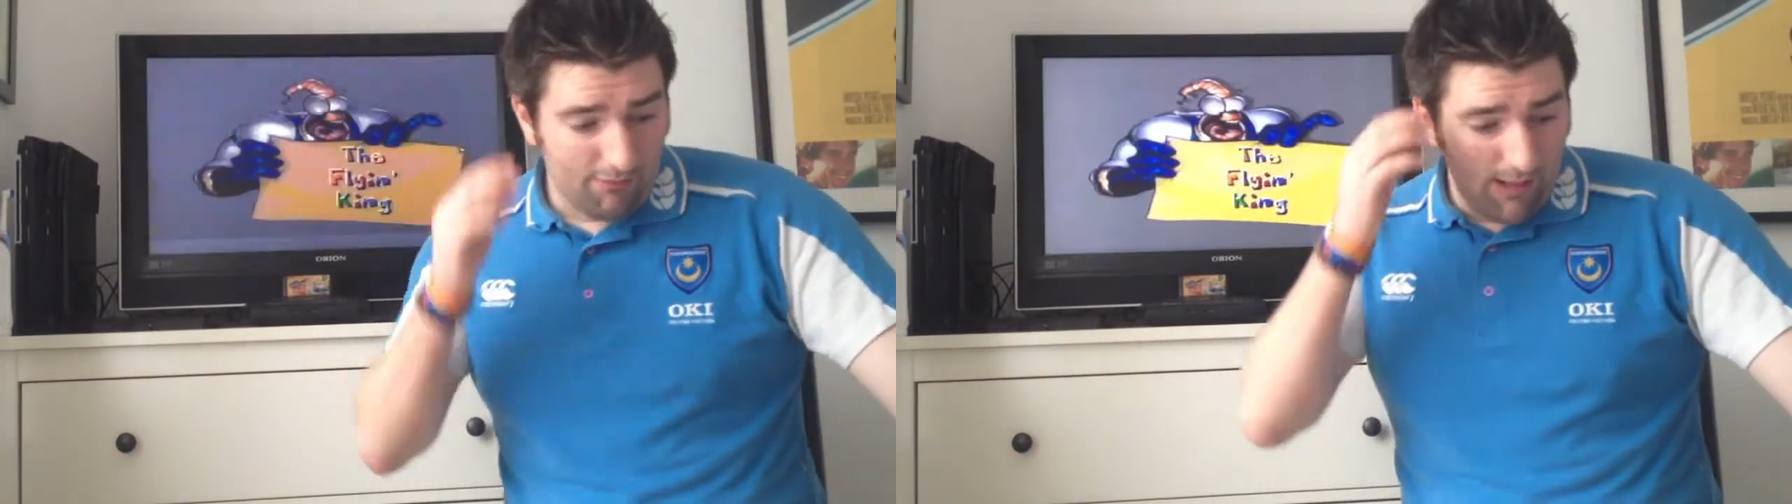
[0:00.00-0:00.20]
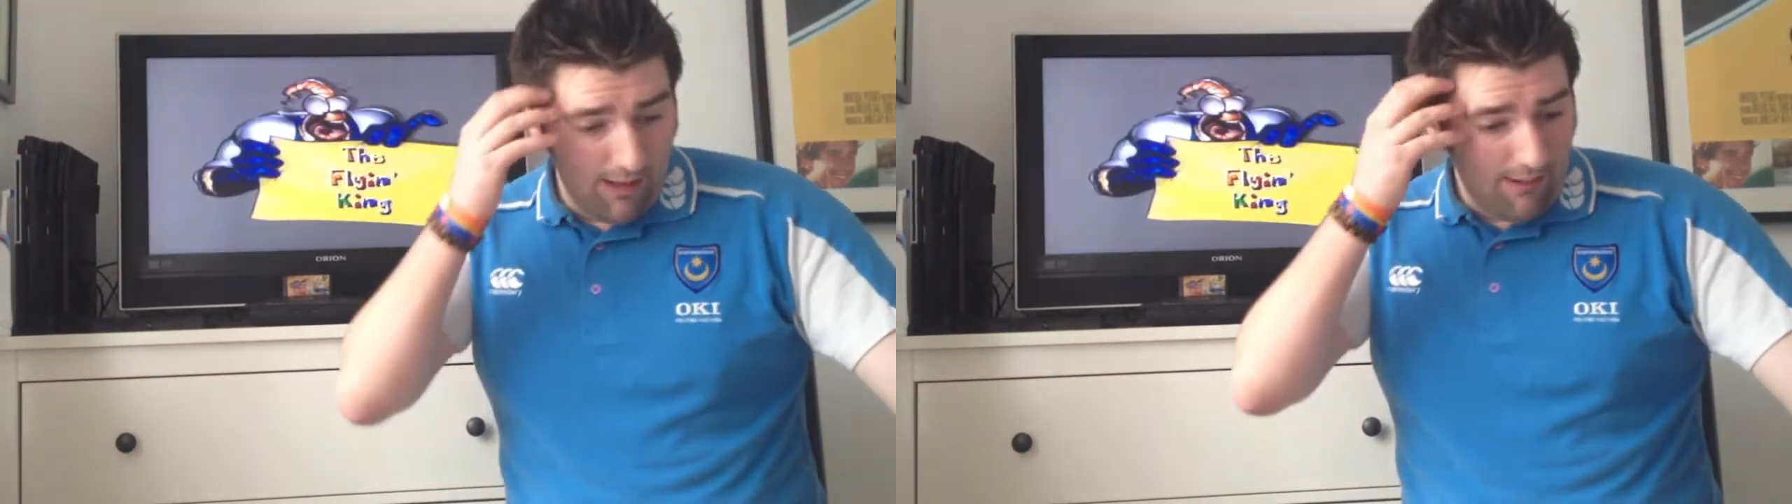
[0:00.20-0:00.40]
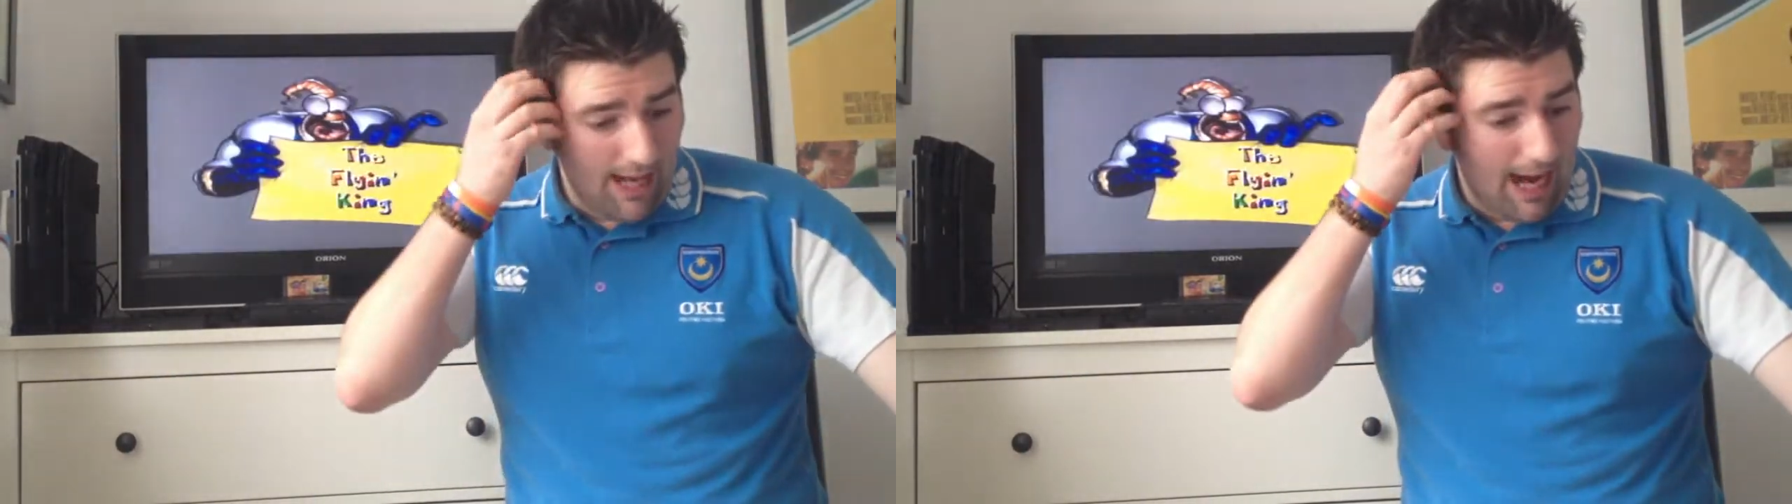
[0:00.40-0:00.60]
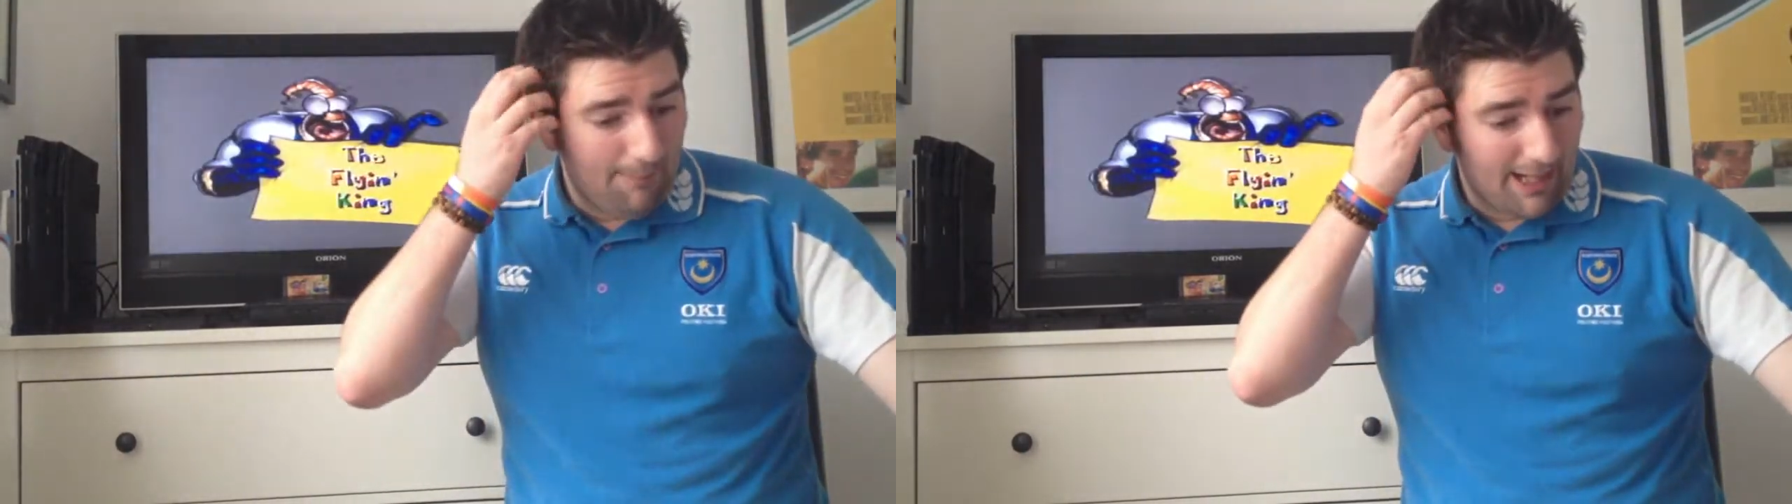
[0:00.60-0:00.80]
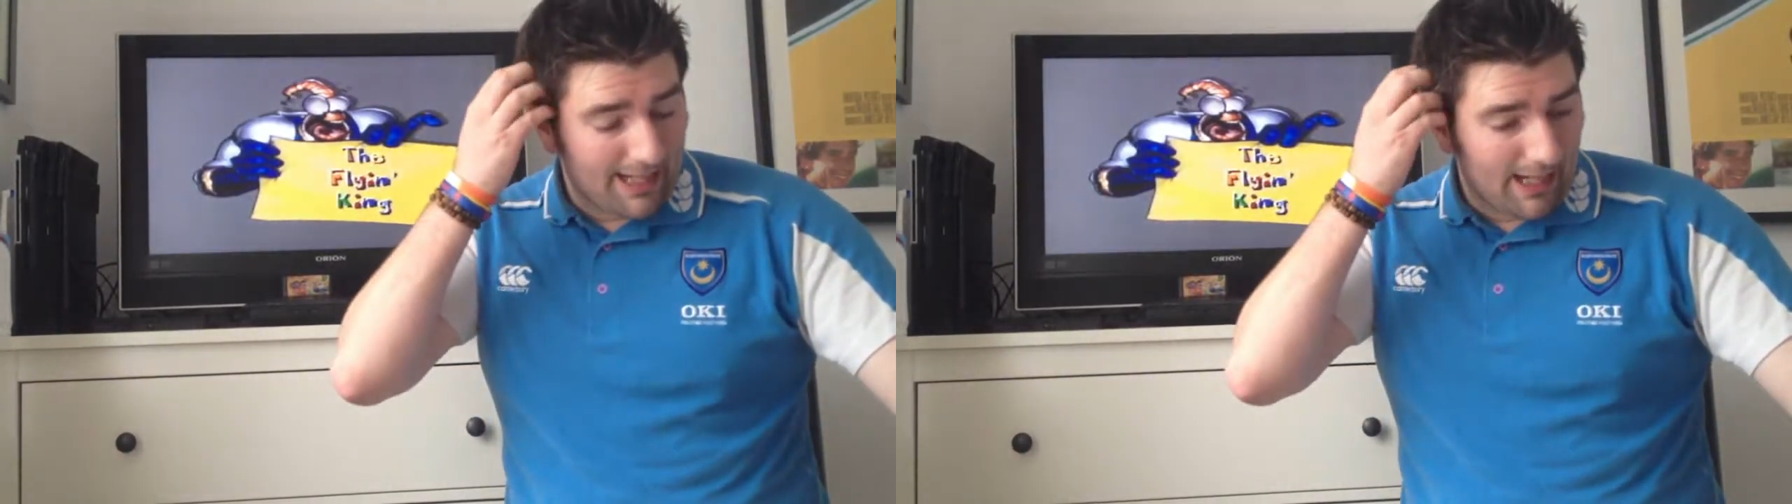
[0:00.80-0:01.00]
really
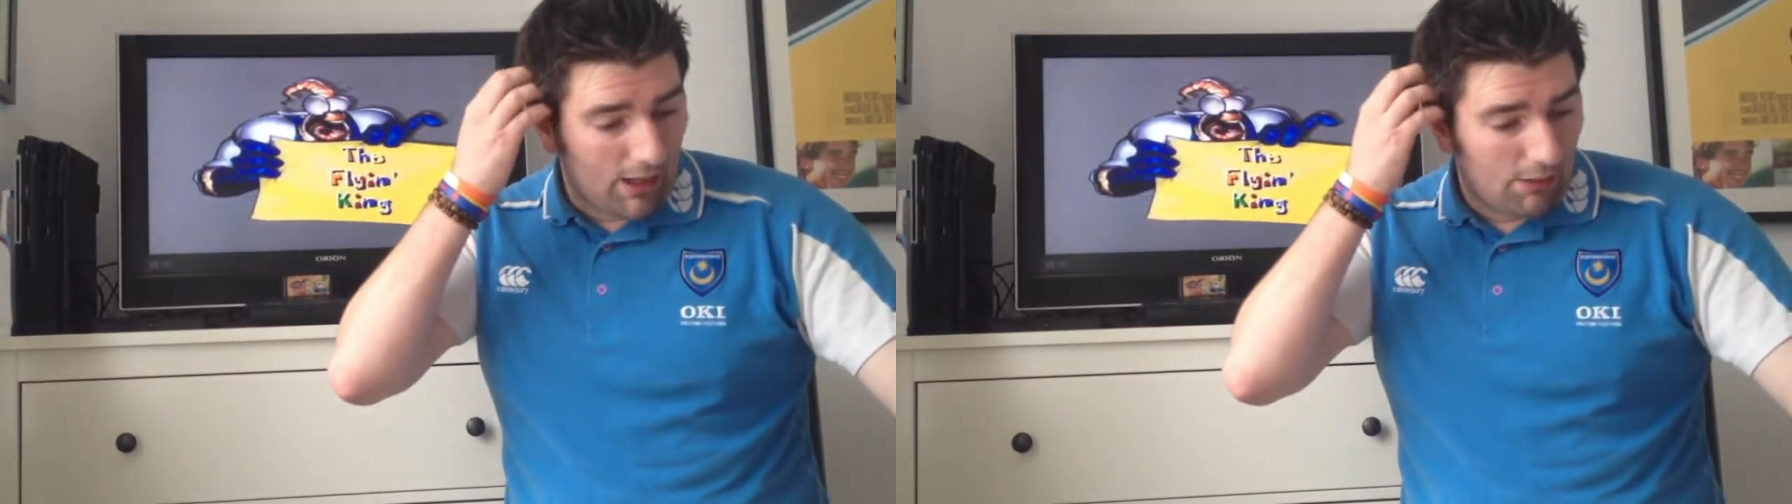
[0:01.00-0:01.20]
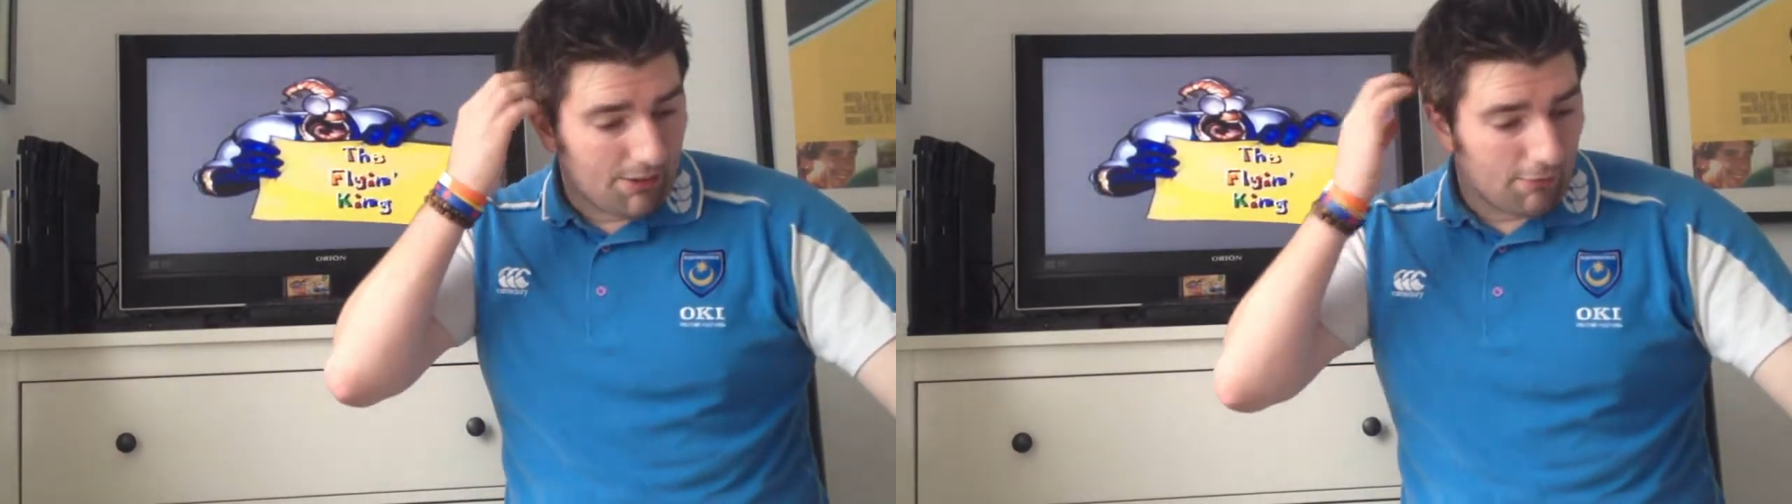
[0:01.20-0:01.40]
happy to get a hold